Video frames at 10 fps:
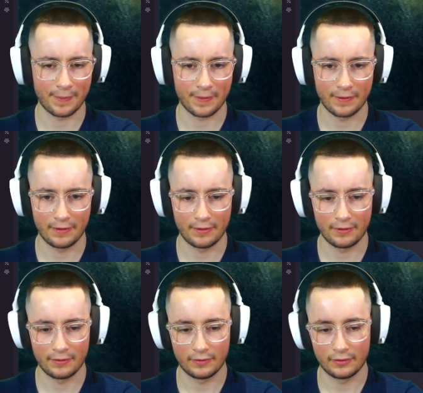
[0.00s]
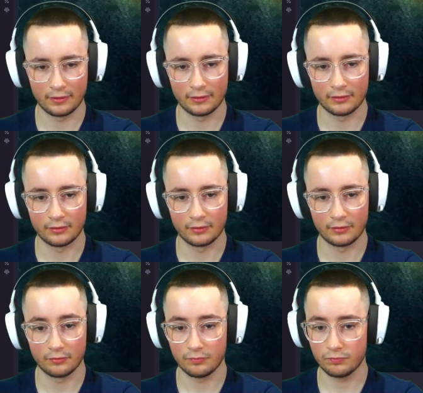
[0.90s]

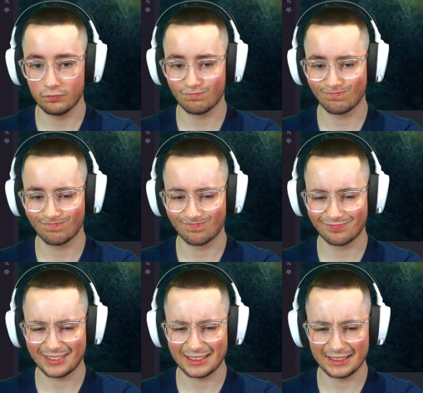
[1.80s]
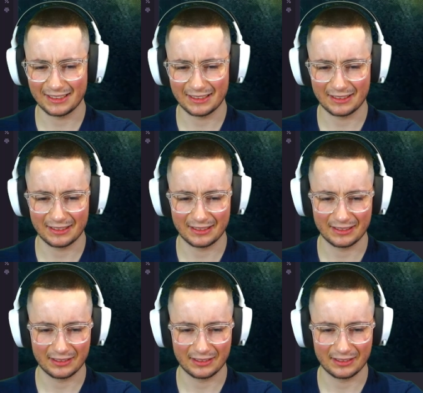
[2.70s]
Nobody speaks.